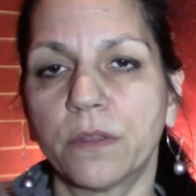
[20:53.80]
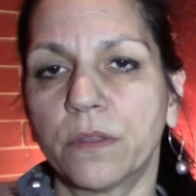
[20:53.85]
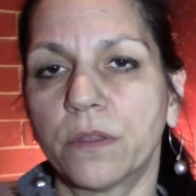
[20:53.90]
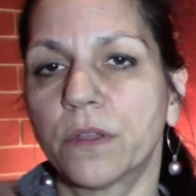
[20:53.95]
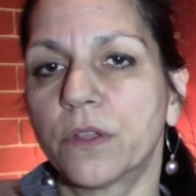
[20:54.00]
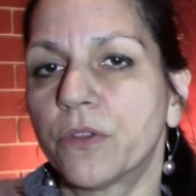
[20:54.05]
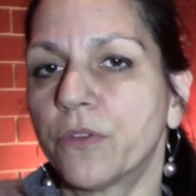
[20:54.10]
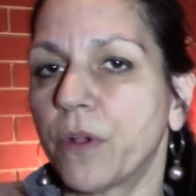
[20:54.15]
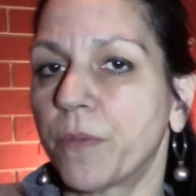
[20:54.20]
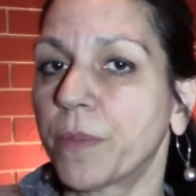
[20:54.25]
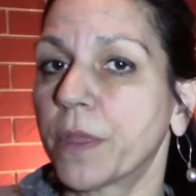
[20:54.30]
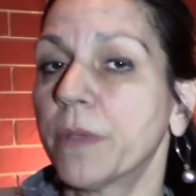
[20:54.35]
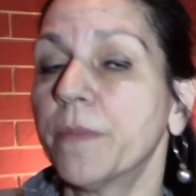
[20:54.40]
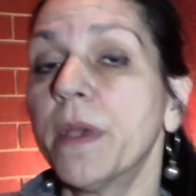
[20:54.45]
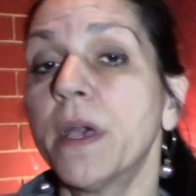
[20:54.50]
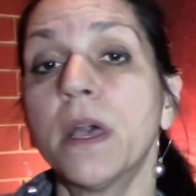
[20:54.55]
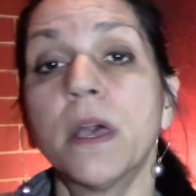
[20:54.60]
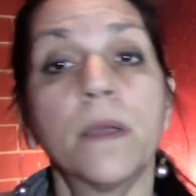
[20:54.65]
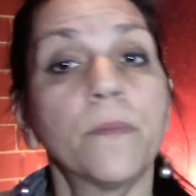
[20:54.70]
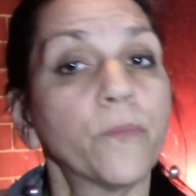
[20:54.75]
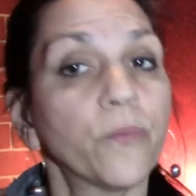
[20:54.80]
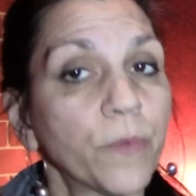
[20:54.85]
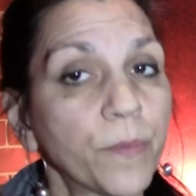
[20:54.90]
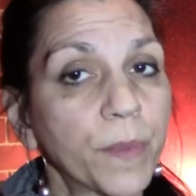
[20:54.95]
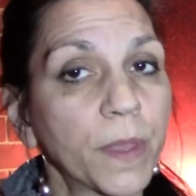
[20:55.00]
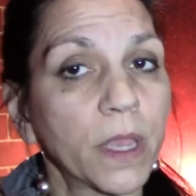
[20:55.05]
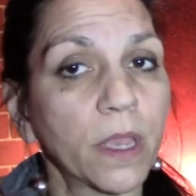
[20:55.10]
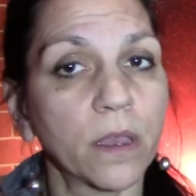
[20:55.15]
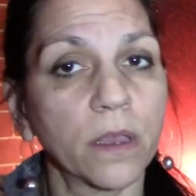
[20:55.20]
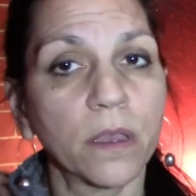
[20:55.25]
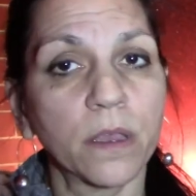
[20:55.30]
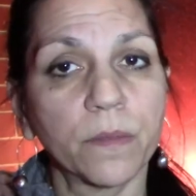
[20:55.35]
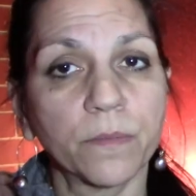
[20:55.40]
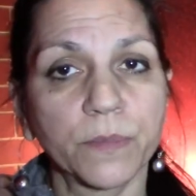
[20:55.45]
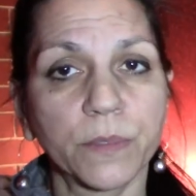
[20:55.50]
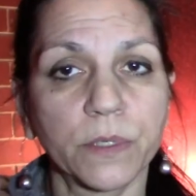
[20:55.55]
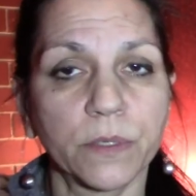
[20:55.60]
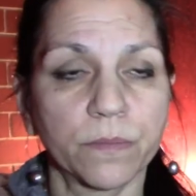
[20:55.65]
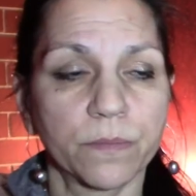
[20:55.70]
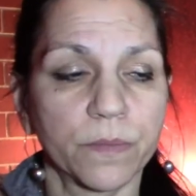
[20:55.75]
uh, crumbling them up, ripping
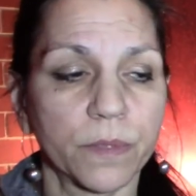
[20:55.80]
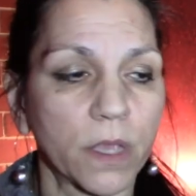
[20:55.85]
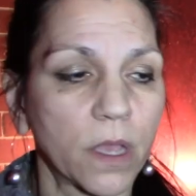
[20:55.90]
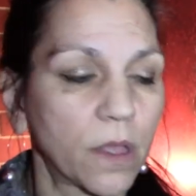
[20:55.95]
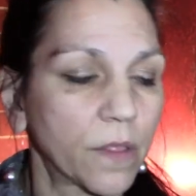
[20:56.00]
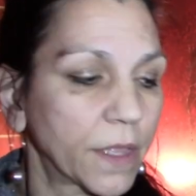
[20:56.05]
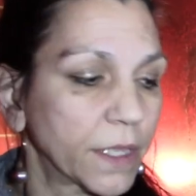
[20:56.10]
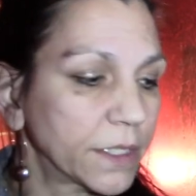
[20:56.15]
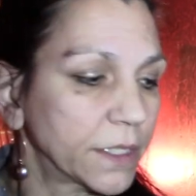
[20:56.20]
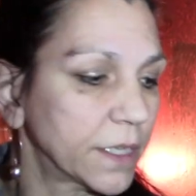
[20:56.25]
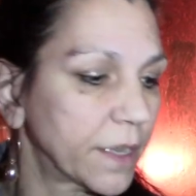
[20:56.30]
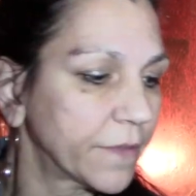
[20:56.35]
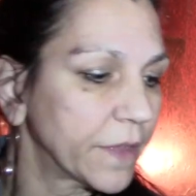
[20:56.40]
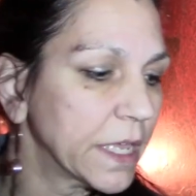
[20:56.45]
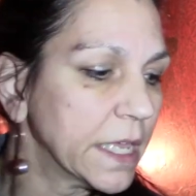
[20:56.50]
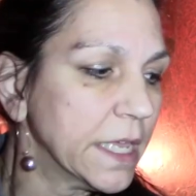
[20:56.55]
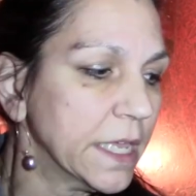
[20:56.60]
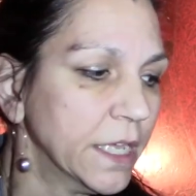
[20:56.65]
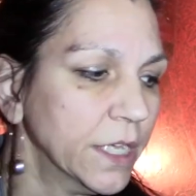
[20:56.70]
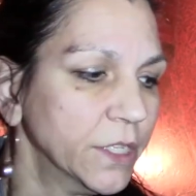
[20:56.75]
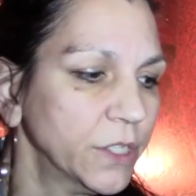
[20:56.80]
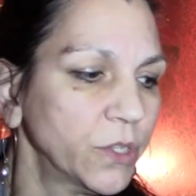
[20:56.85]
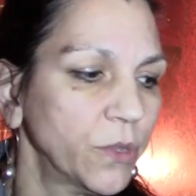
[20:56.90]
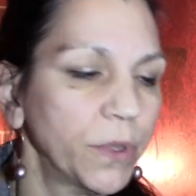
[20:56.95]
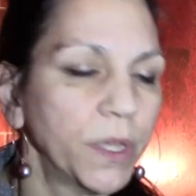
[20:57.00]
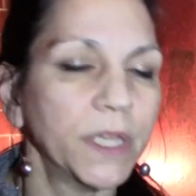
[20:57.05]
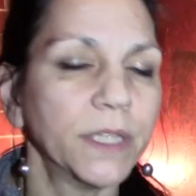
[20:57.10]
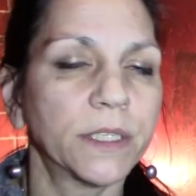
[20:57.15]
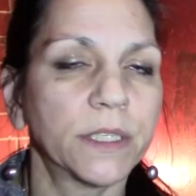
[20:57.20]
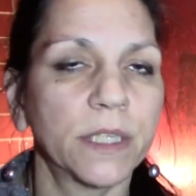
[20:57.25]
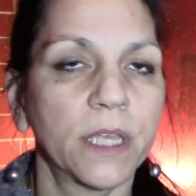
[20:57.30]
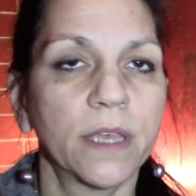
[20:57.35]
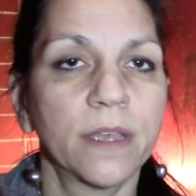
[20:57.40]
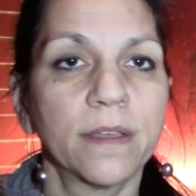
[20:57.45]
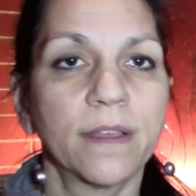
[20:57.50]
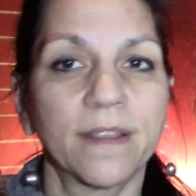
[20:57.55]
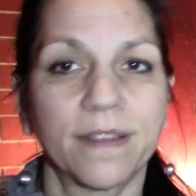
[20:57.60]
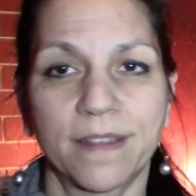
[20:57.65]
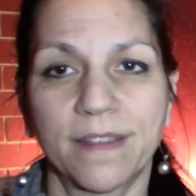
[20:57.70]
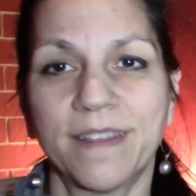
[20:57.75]
them, all that stuff. So it's,
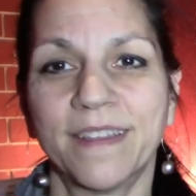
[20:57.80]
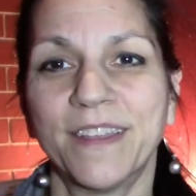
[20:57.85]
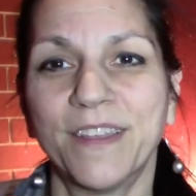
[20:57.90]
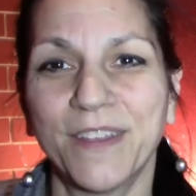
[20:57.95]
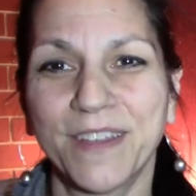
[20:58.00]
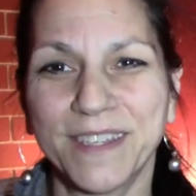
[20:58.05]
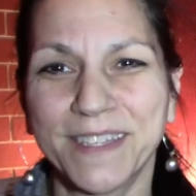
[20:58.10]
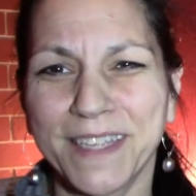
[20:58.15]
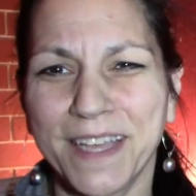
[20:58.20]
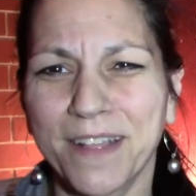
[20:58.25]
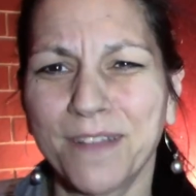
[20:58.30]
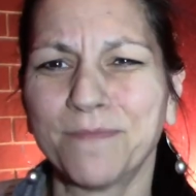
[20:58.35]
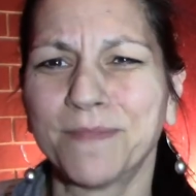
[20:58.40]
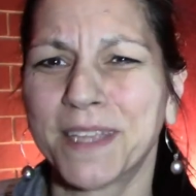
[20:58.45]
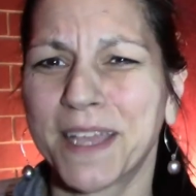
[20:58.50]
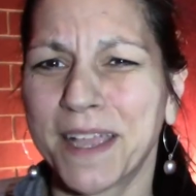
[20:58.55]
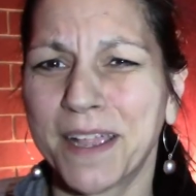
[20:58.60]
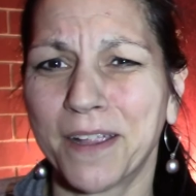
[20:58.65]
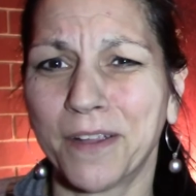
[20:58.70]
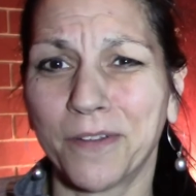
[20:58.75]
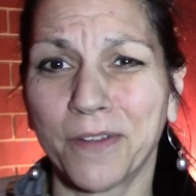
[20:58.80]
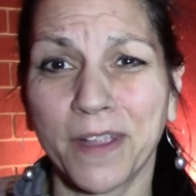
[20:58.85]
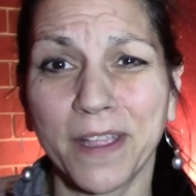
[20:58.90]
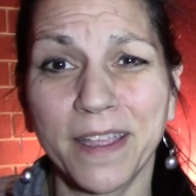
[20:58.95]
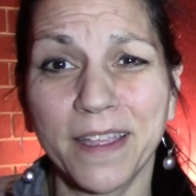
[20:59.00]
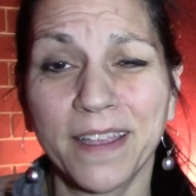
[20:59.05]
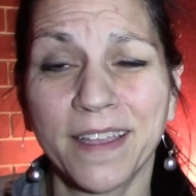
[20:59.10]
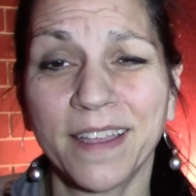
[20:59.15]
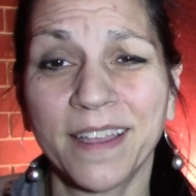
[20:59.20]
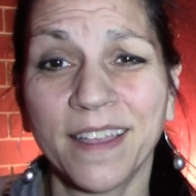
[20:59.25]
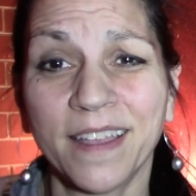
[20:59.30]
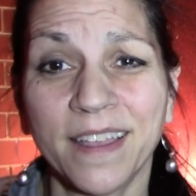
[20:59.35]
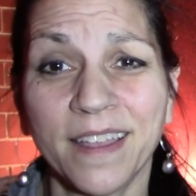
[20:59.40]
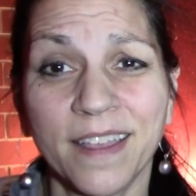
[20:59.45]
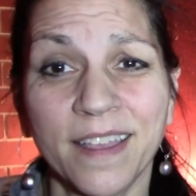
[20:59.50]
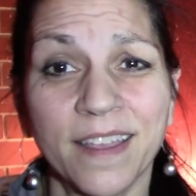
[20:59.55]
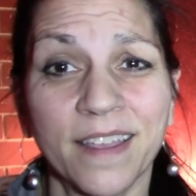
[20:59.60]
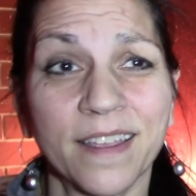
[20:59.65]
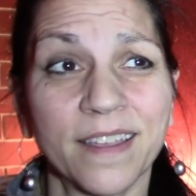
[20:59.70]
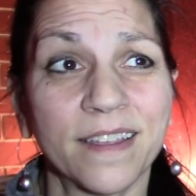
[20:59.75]
you can tell I'm tired, right?
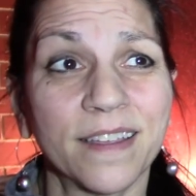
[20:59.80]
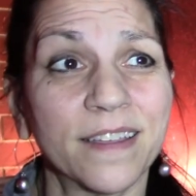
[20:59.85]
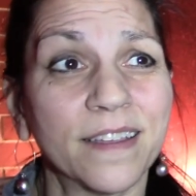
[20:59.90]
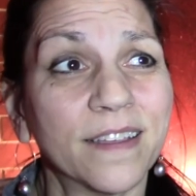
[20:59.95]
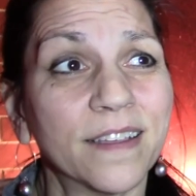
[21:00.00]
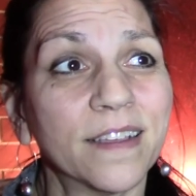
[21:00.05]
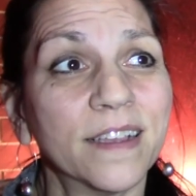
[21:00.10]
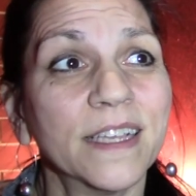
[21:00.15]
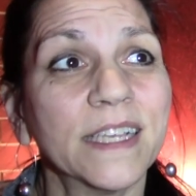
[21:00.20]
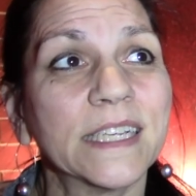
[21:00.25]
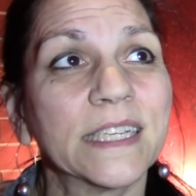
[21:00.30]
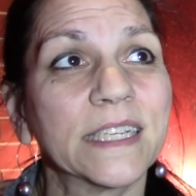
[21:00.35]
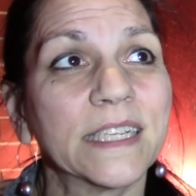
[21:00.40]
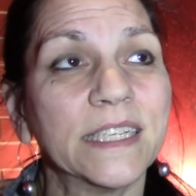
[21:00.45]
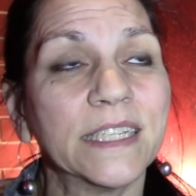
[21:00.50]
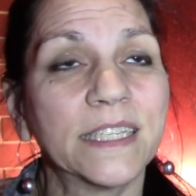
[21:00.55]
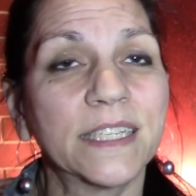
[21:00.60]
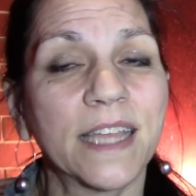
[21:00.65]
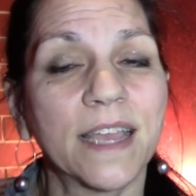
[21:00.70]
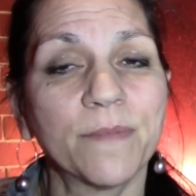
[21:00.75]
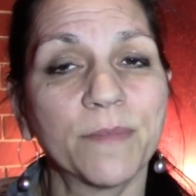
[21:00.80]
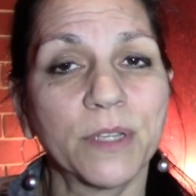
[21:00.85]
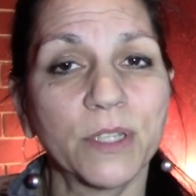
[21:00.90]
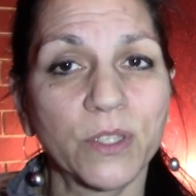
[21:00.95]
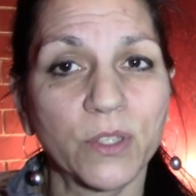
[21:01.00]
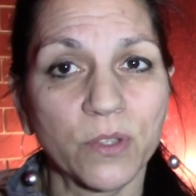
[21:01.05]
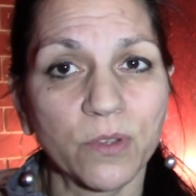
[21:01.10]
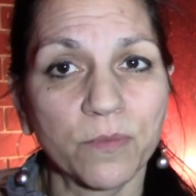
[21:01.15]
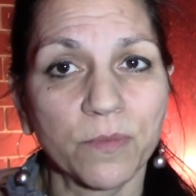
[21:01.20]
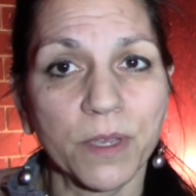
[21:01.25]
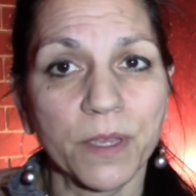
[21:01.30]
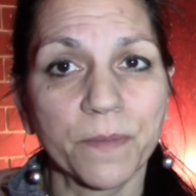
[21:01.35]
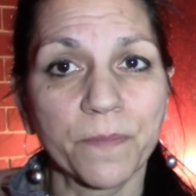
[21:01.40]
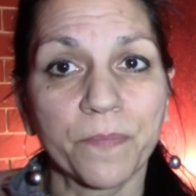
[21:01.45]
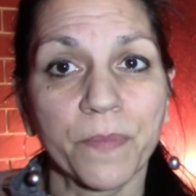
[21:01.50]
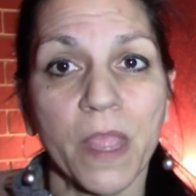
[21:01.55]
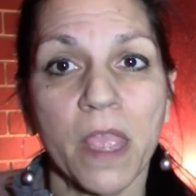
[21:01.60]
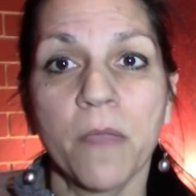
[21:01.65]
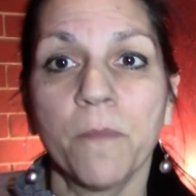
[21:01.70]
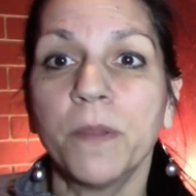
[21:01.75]
Uh, it's time
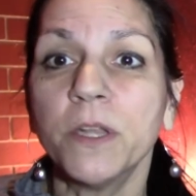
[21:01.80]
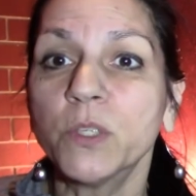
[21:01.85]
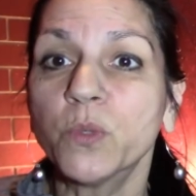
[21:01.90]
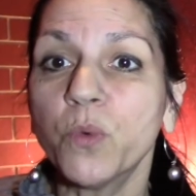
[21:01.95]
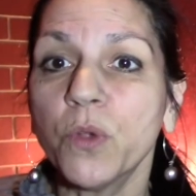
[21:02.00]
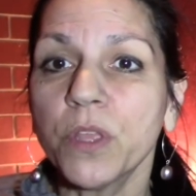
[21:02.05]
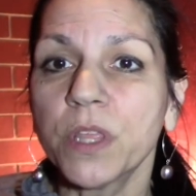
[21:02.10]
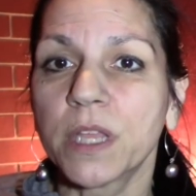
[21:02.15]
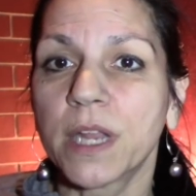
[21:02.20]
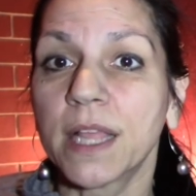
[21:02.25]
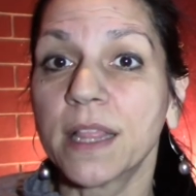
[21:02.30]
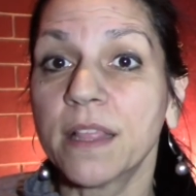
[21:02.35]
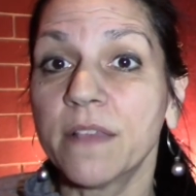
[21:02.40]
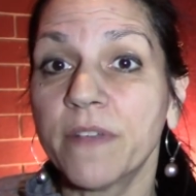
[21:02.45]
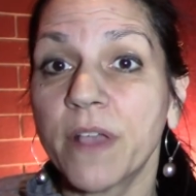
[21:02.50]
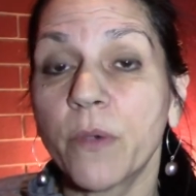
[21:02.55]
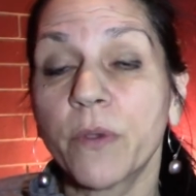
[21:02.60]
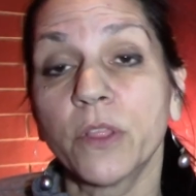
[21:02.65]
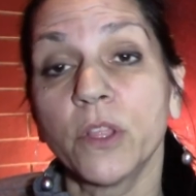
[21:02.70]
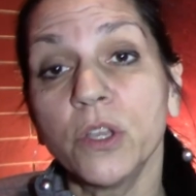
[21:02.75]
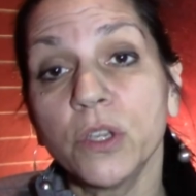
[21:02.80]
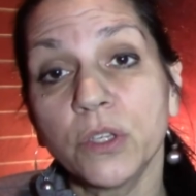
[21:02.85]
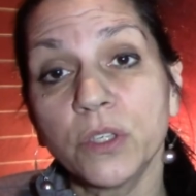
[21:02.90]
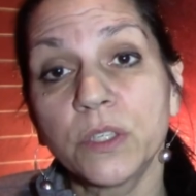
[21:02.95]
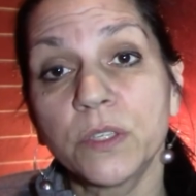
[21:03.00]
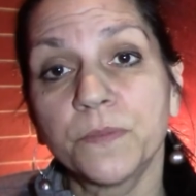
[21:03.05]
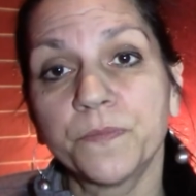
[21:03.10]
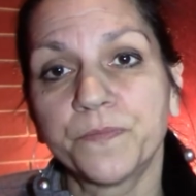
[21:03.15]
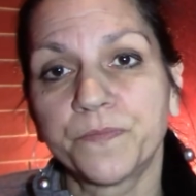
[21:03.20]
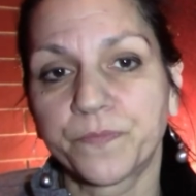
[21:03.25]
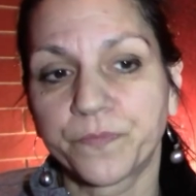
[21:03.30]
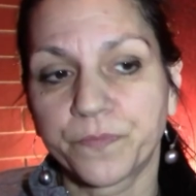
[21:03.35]
consuming, but it's worth it. I love how it looks.